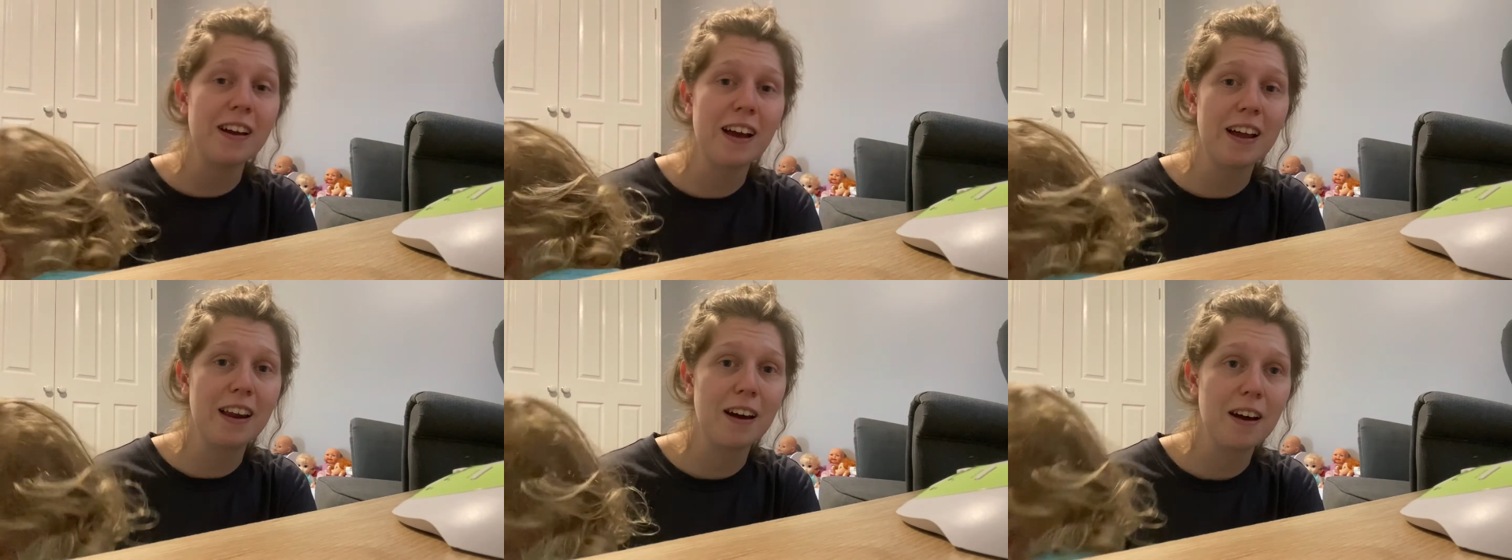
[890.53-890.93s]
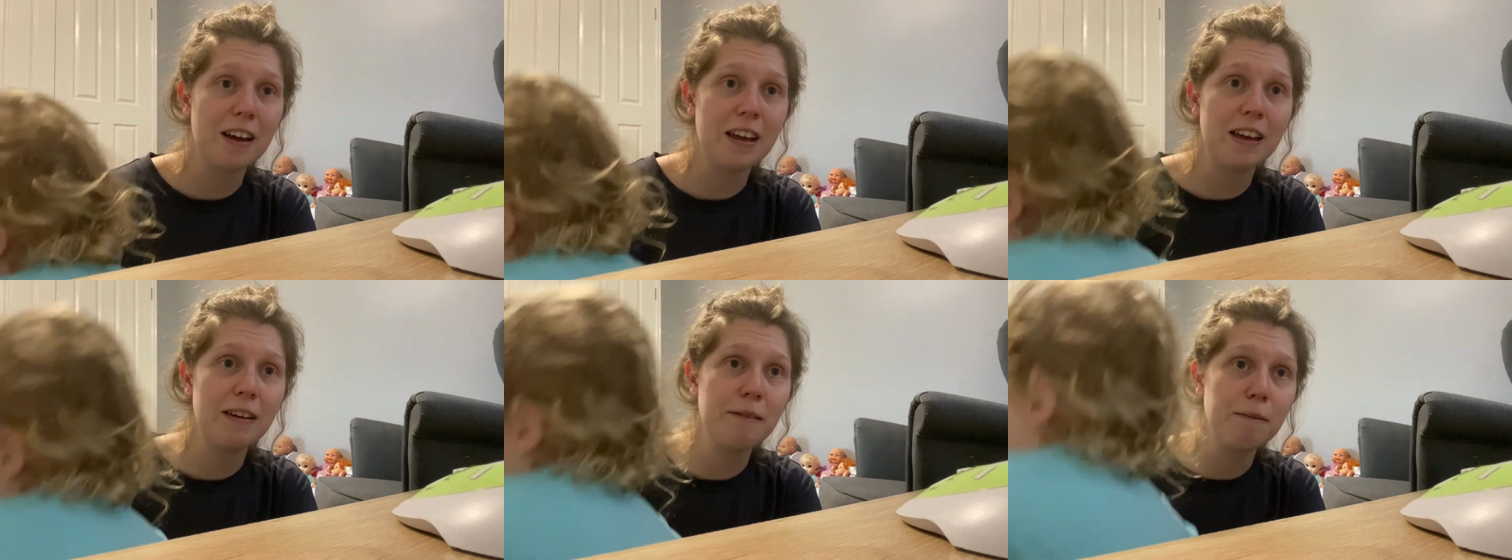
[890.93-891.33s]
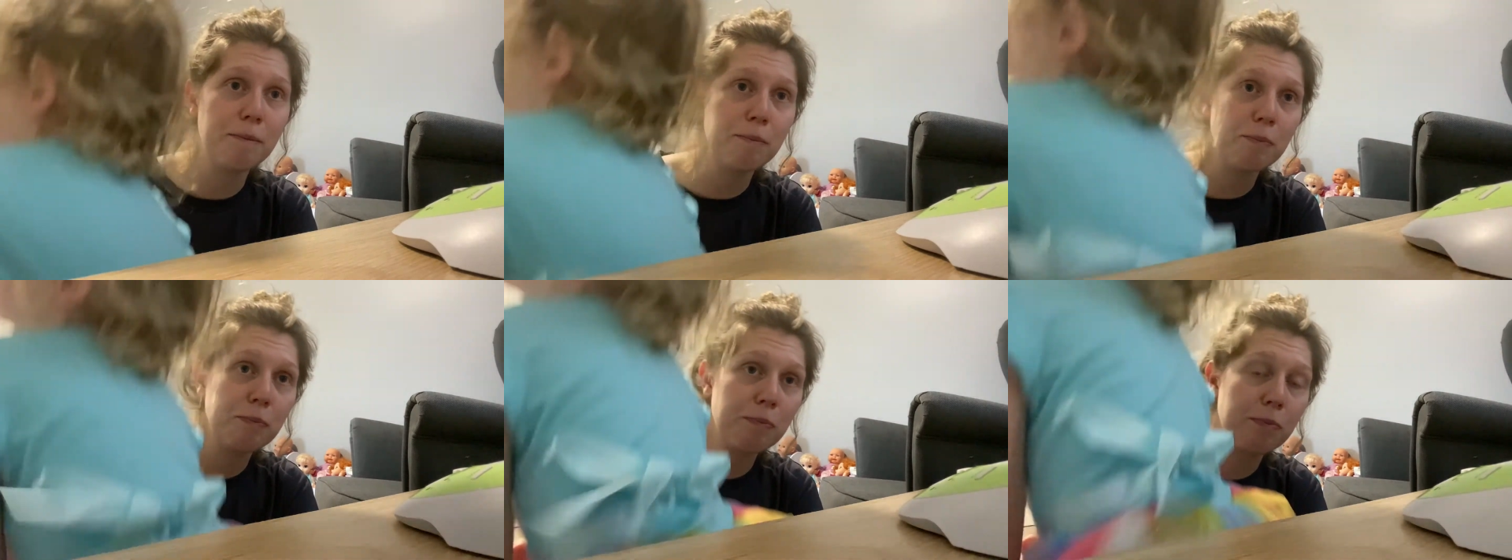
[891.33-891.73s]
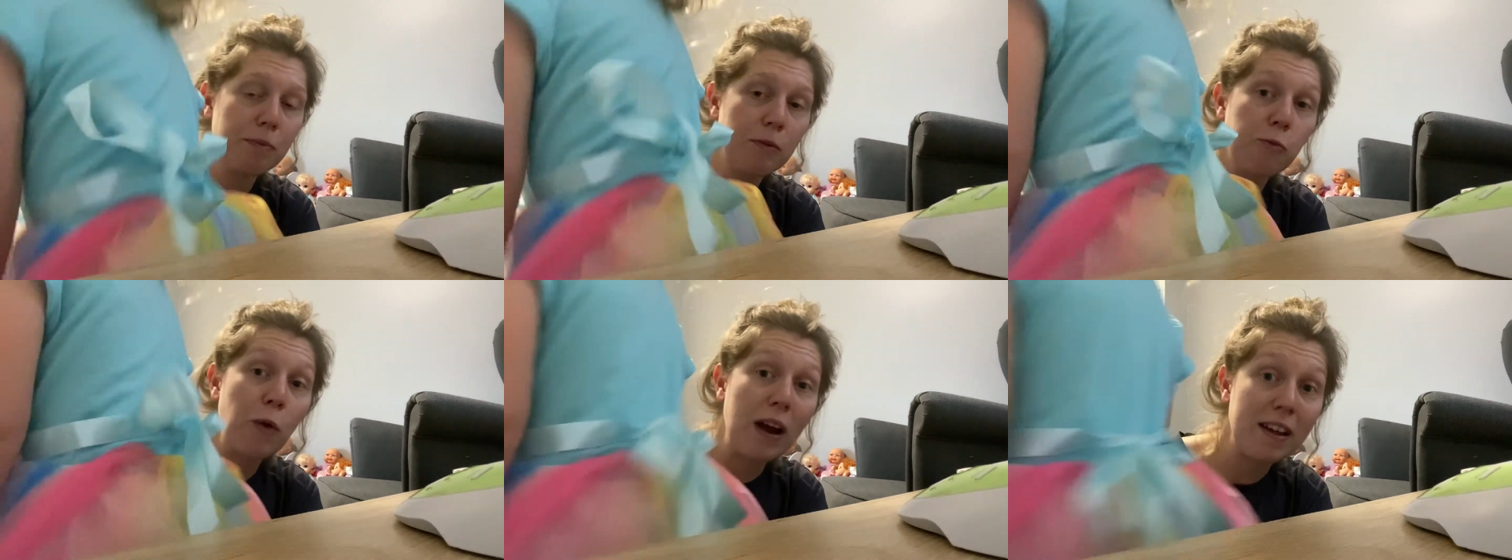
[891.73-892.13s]
and I
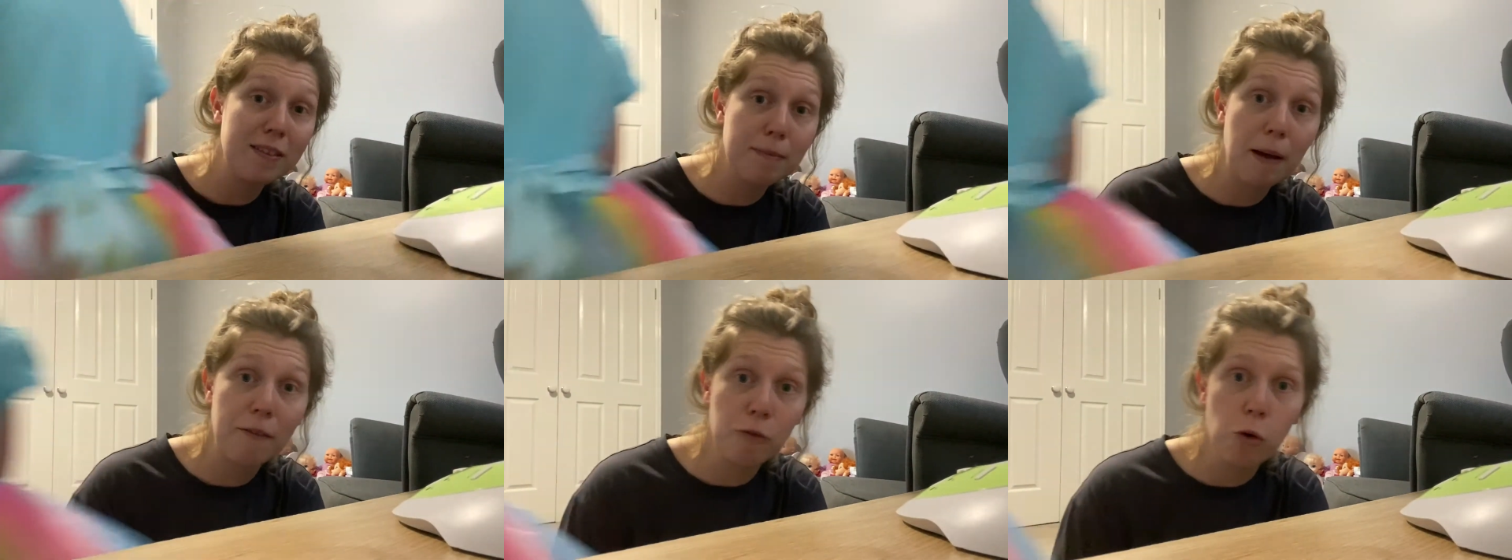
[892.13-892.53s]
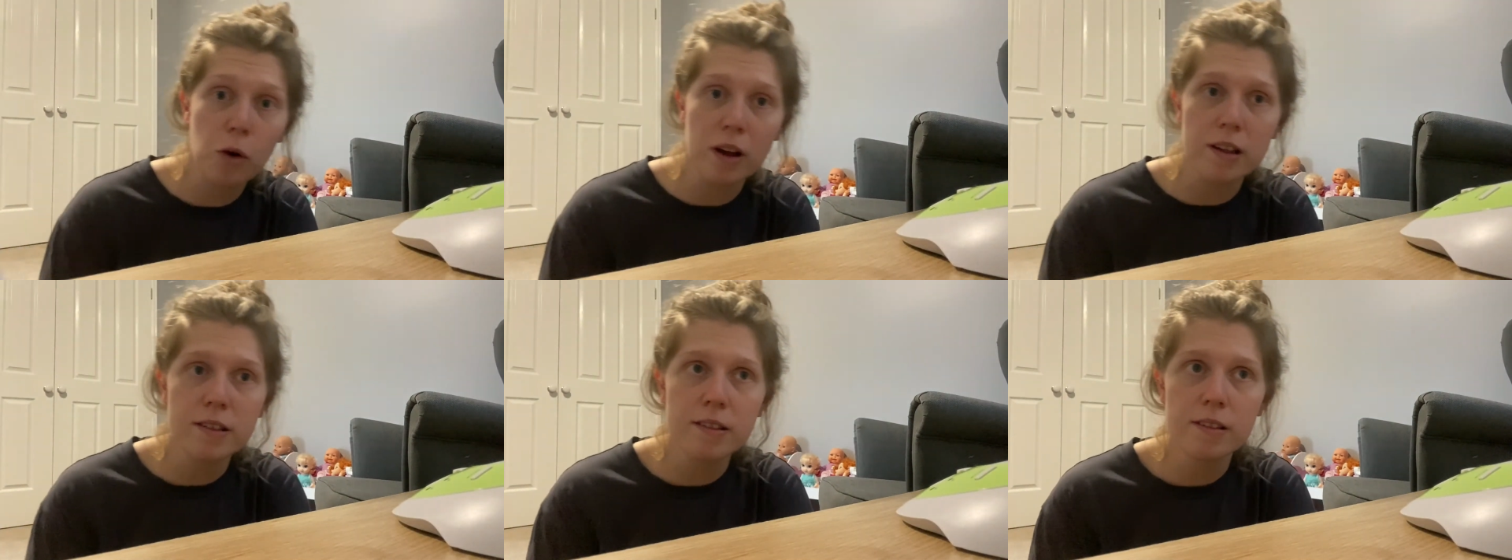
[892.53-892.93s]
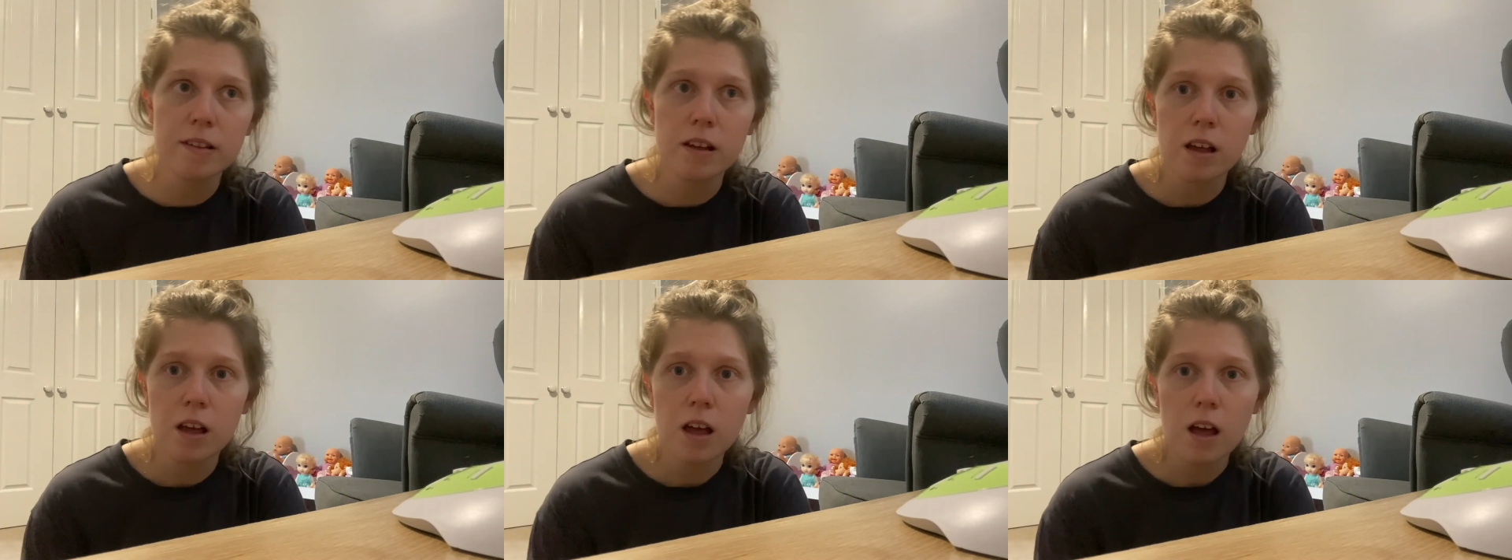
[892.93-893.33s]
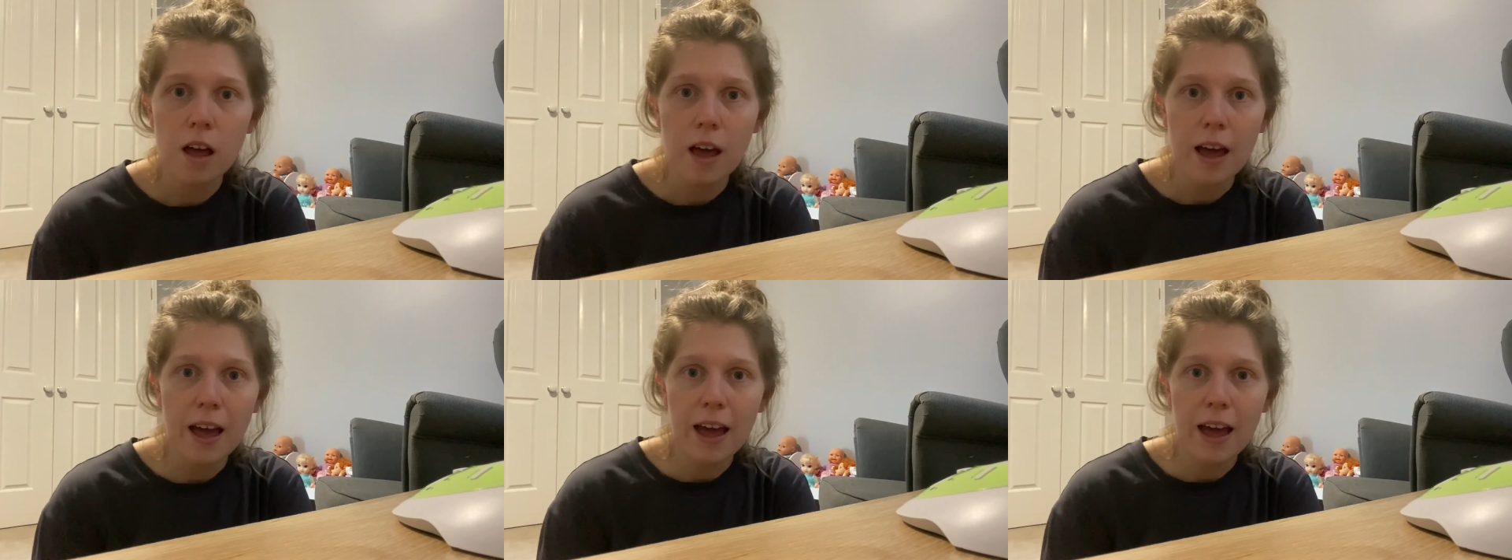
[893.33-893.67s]
raise my voice,